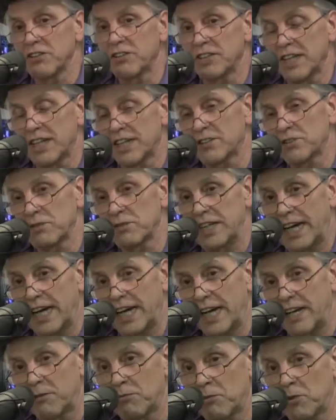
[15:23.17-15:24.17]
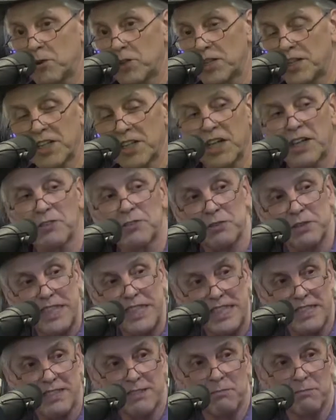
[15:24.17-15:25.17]
unless we had more country
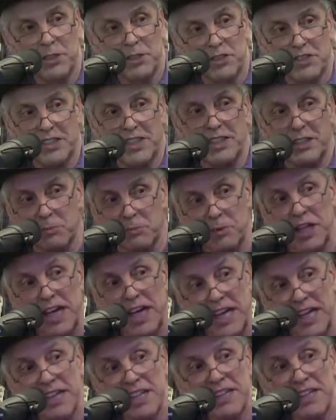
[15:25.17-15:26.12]
music to play.